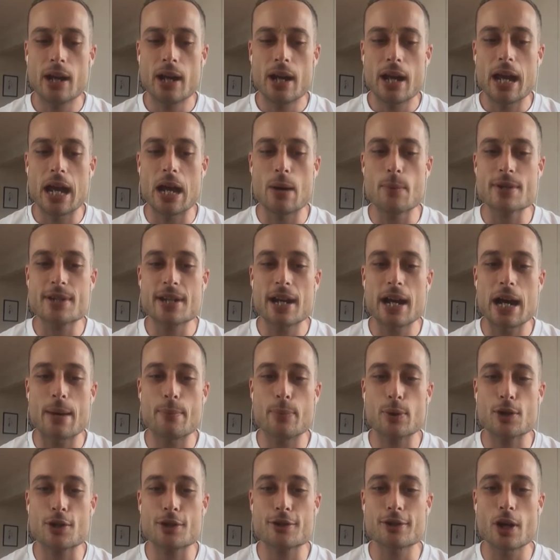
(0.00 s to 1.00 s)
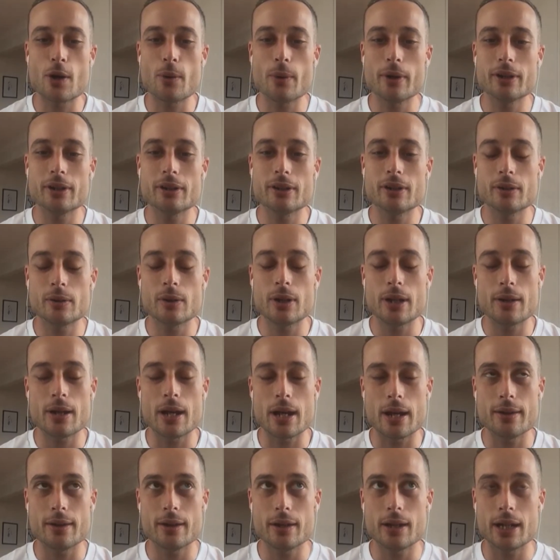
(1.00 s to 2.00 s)
It was hard because no one.
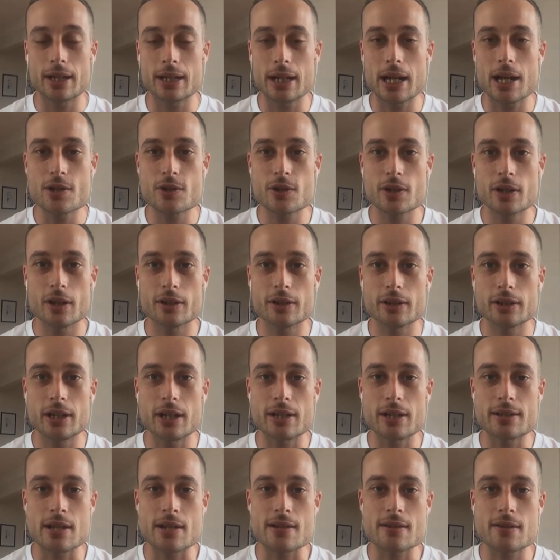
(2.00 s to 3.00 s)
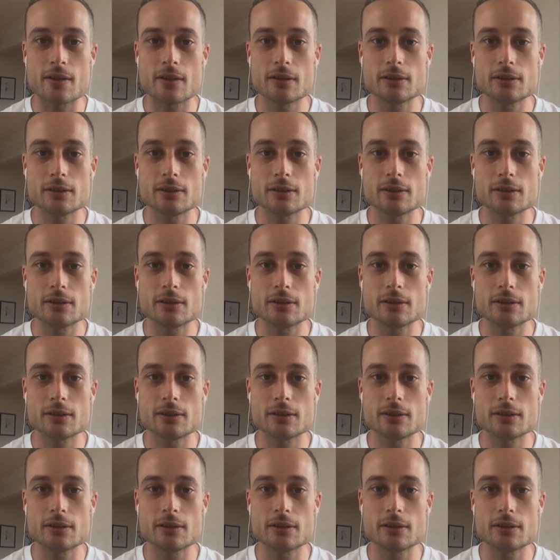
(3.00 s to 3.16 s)
Occasionally, I did get tested on it,